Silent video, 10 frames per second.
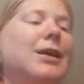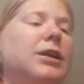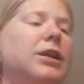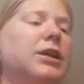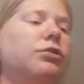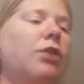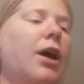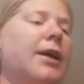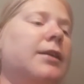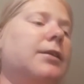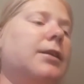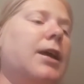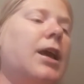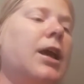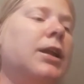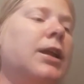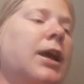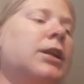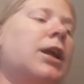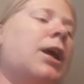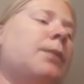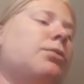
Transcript: he tries again, and I'm